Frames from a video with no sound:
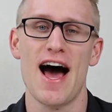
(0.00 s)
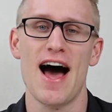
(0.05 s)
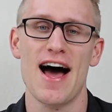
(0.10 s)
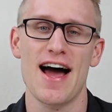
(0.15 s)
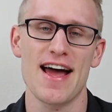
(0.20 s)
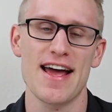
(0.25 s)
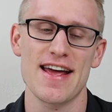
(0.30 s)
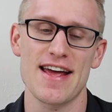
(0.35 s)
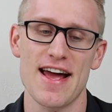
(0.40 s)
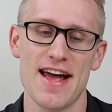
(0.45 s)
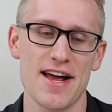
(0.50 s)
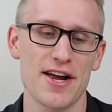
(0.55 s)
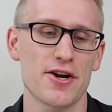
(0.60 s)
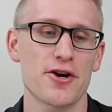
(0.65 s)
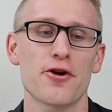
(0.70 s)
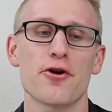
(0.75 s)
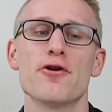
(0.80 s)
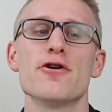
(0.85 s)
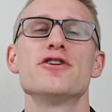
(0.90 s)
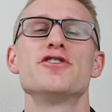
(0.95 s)
I
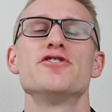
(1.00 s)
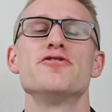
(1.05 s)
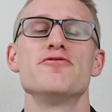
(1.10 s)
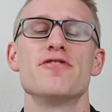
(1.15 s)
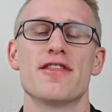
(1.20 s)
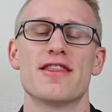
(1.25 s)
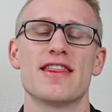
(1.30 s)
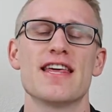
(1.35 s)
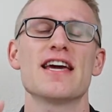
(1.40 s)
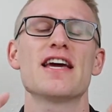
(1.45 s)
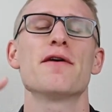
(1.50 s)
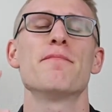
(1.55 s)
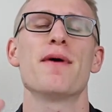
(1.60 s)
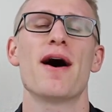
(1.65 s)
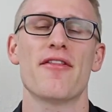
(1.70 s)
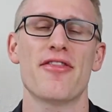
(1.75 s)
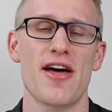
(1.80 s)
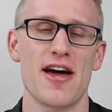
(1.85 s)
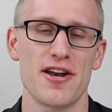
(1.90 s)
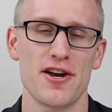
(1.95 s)
encourage you to think
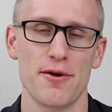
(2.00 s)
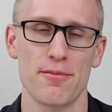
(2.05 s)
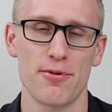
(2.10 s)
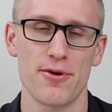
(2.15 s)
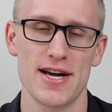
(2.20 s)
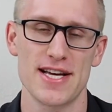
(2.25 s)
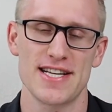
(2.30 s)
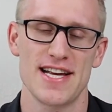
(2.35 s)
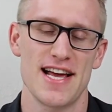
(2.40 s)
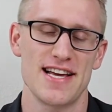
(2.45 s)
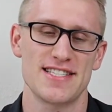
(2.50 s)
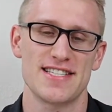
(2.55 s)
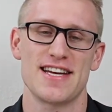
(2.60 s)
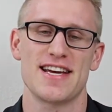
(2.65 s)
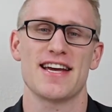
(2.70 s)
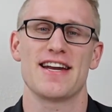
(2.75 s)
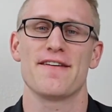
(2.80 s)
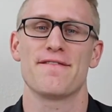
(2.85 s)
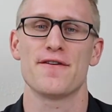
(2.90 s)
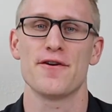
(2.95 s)
about that in your
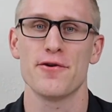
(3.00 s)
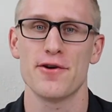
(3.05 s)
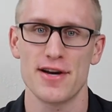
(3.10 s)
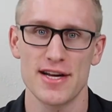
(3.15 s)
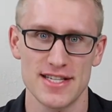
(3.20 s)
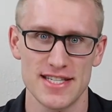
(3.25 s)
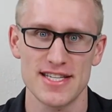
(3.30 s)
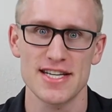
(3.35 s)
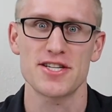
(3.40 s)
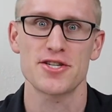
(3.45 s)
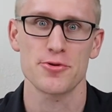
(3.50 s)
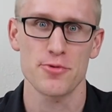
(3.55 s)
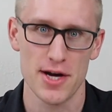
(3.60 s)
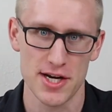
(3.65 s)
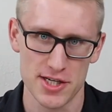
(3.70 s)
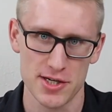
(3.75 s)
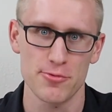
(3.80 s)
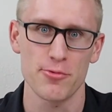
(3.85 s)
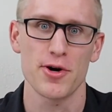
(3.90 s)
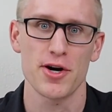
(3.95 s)
playtesting. And if you're in a
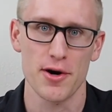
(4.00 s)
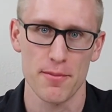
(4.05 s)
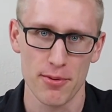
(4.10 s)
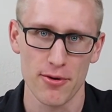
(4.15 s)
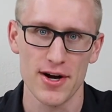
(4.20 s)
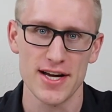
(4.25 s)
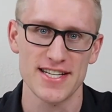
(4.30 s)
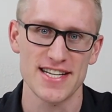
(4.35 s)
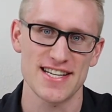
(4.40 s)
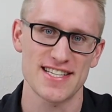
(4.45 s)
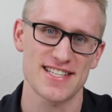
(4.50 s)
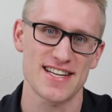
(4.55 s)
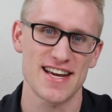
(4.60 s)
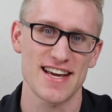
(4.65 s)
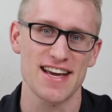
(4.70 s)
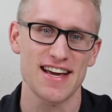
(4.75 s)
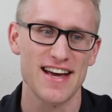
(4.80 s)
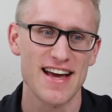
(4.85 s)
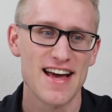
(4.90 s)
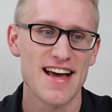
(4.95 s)
situation where you're
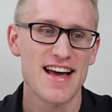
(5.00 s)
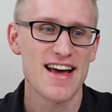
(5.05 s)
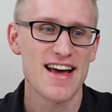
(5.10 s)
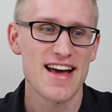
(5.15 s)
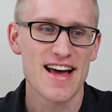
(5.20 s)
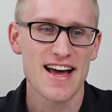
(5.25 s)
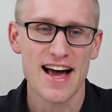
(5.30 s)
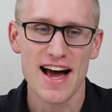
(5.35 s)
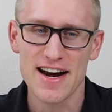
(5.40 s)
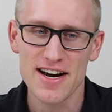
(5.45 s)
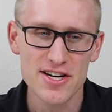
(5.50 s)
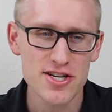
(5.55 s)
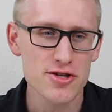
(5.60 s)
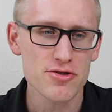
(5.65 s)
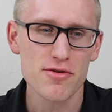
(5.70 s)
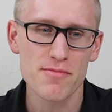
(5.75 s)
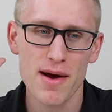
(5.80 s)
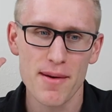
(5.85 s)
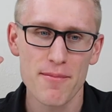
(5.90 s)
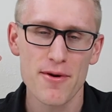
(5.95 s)
playtesting, kind of just
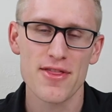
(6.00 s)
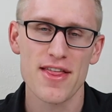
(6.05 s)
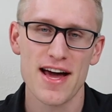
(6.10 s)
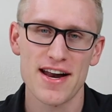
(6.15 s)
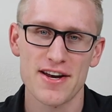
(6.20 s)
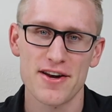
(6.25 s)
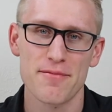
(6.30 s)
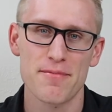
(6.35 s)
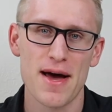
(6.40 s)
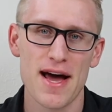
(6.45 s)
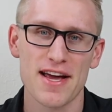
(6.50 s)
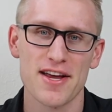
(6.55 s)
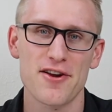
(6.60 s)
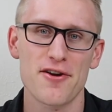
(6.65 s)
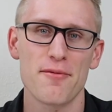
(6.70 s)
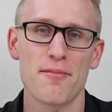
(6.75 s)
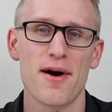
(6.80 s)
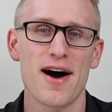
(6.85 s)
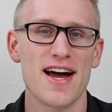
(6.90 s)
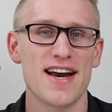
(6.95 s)
remember that in the back of
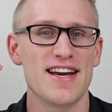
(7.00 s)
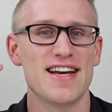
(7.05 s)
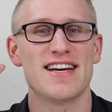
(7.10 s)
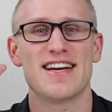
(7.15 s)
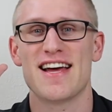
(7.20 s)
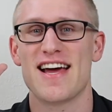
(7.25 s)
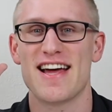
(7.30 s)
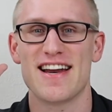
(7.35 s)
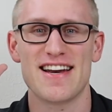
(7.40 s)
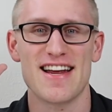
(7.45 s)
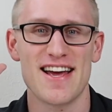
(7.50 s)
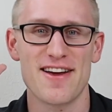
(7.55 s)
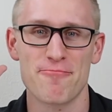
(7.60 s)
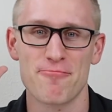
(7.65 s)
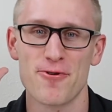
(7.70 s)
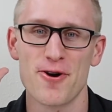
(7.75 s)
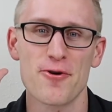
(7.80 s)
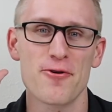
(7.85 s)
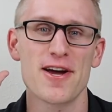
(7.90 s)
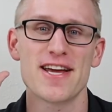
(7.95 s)
your mind. And it
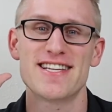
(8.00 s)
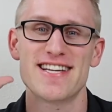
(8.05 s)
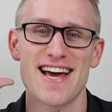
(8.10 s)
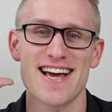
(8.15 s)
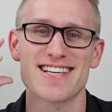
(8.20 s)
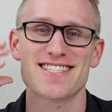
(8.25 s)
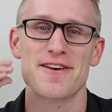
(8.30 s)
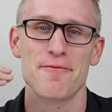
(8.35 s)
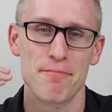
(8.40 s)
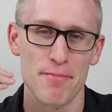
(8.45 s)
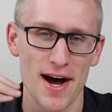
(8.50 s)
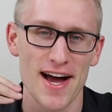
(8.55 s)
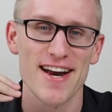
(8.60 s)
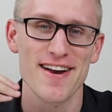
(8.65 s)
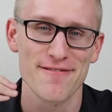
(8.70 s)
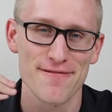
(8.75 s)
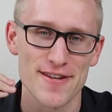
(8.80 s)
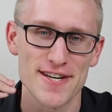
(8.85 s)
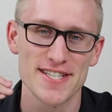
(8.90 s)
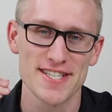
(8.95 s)
really takes a bite
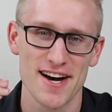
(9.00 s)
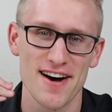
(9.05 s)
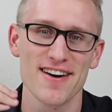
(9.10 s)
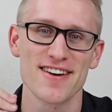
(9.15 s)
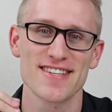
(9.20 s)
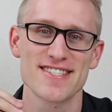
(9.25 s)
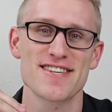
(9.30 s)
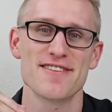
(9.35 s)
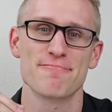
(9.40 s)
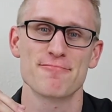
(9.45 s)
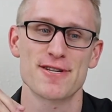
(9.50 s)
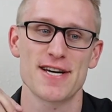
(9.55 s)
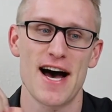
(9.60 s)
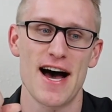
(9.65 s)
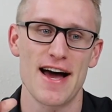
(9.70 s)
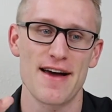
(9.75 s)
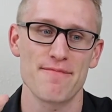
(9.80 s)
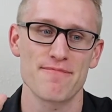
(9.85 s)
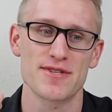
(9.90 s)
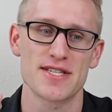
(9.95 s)
of the tongue
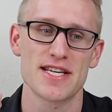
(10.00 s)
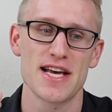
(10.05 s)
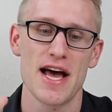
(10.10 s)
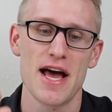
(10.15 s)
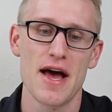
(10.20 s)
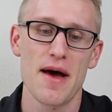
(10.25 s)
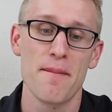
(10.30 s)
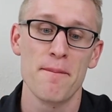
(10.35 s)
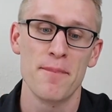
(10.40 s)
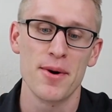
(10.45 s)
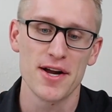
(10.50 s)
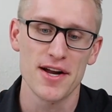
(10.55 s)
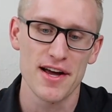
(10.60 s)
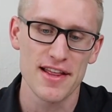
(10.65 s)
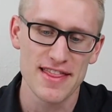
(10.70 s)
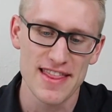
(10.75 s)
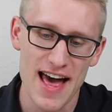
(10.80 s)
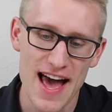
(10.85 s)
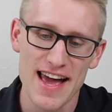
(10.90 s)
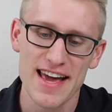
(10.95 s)
sometimes,
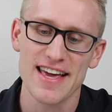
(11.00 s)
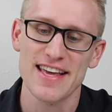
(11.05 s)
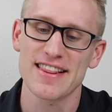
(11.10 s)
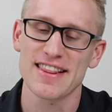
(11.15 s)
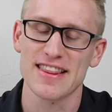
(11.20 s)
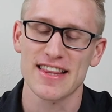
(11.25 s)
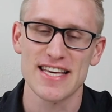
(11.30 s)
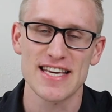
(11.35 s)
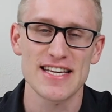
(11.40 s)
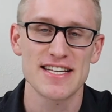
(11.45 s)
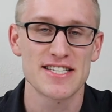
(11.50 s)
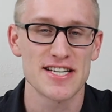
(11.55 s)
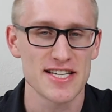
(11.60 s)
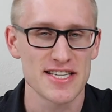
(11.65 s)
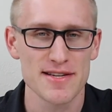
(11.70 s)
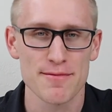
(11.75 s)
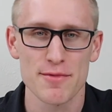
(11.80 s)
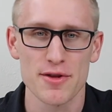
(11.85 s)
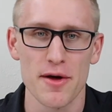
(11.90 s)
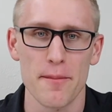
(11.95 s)
but that can lead to
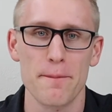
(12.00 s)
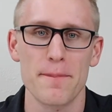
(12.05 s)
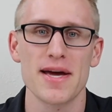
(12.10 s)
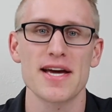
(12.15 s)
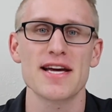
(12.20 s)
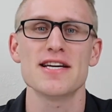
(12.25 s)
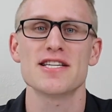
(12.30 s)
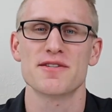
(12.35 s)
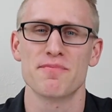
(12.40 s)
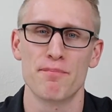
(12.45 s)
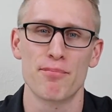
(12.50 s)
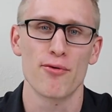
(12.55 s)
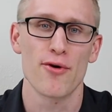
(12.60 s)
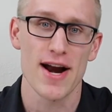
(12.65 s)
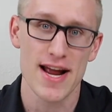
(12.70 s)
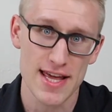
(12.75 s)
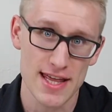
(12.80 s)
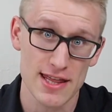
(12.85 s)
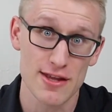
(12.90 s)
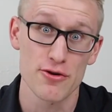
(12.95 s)
some of the biggest
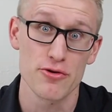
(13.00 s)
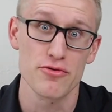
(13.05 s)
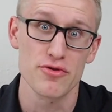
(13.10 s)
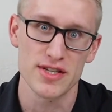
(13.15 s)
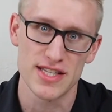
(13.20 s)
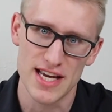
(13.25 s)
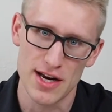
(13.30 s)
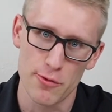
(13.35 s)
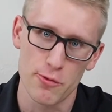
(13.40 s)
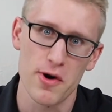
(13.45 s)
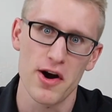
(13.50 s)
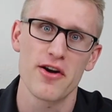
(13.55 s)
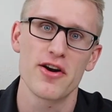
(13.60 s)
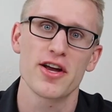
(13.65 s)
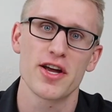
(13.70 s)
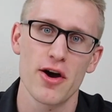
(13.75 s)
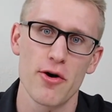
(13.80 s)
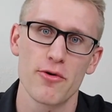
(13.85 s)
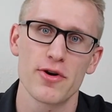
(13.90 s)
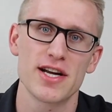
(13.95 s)
breakthroughs in where to
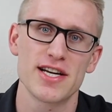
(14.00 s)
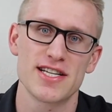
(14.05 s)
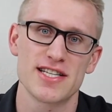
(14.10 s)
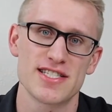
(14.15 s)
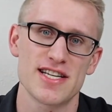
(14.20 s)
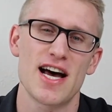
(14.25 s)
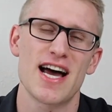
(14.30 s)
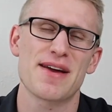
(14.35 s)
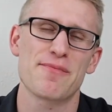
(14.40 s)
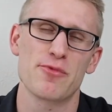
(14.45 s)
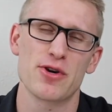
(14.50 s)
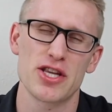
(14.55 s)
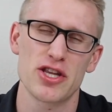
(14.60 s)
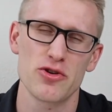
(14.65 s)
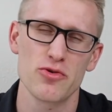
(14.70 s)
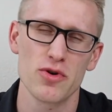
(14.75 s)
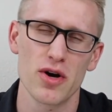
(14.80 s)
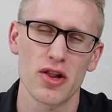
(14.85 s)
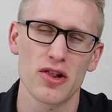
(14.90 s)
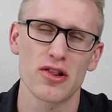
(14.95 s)
go in a design when
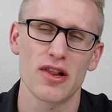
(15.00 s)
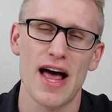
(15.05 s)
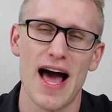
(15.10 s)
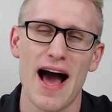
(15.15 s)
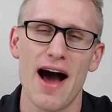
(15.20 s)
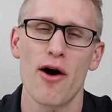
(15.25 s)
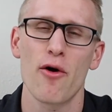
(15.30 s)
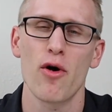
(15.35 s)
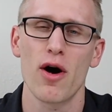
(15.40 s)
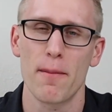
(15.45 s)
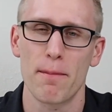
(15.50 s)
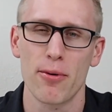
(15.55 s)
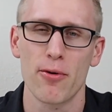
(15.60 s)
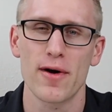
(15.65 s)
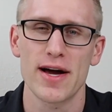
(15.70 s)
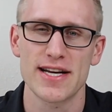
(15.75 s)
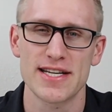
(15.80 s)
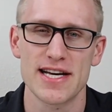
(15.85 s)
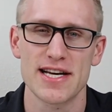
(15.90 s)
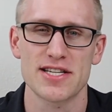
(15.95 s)
you allow a
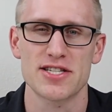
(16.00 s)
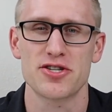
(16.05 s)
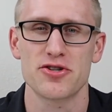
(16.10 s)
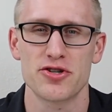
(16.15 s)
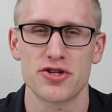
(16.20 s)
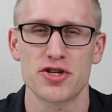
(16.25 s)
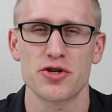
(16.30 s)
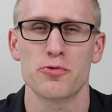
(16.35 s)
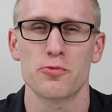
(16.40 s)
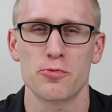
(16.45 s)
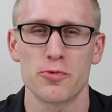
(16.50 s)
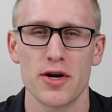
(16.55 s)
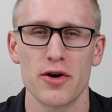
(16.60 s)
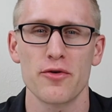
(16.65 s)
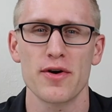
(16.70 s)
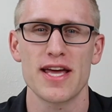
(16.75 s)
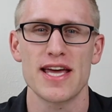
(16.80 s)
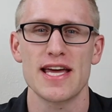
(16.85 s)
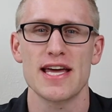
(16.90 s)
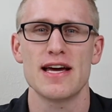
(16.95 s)
playtester to
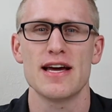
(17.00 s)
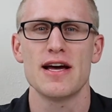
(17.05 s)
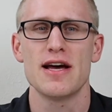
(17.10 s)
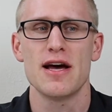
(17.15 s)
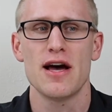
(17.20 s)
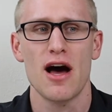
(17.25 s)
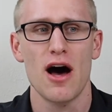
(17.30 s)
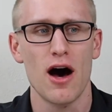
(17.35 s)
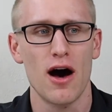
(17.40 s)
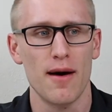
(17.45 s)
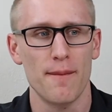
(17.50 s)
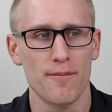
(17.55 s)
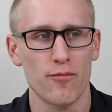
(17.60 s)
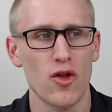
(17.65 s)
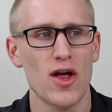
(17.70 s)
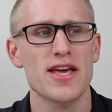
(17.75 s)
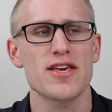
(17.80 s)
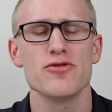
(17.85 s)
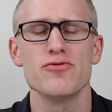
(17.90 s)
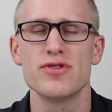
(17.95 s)
really
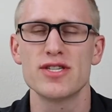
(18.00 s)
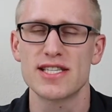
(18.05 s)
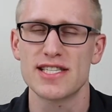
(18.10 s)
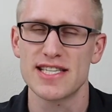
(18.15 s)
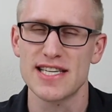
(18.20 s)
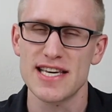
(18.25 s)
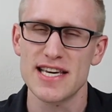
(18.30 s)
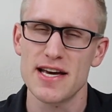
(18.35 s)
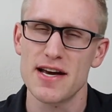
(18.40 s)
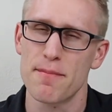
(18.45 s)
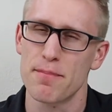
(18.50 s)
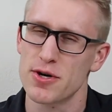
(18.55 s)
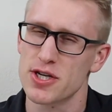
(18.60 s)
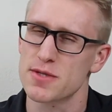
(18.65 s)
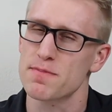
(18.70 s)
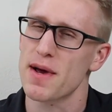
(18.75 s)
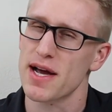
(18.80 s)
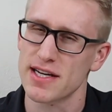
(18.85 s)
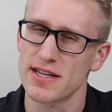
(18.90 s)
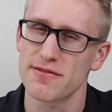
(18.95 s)
let you see a
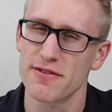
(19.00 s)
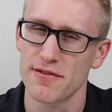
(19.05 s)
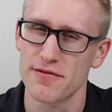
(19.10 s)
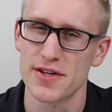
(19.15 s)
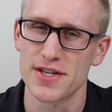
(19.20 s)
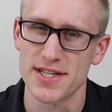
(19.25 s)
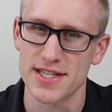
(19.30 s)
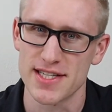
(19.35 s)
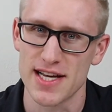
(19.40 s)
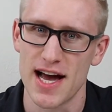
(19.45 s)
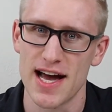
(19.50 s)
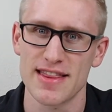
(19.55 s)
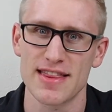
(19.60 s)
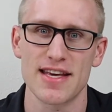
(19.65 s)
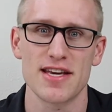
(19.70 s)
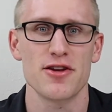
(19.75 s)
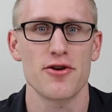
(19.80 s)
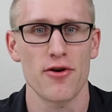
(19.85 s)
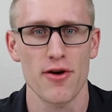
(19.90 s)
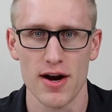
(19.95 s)
perspective of the design
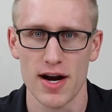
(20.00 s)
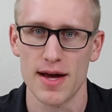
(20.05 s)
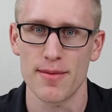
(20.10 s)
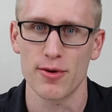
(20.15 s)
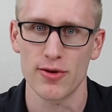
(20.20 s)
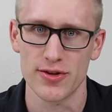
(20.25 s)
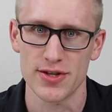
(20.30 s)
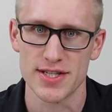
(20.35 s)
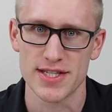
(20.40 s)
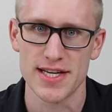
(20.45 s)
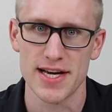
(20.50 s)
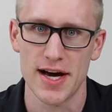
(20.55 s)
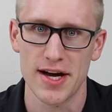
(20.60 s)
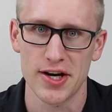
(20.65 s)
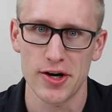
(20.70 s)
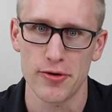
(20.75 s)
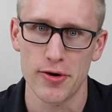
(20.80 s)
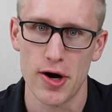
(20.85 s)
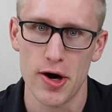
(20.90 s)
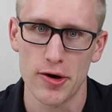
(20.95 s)
that you're unable to see on
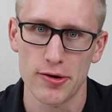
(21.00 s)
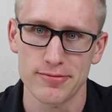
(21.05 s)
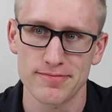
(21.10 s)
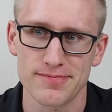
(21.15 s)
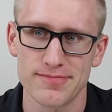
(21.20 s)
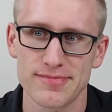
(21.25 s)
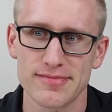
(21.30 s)
your own.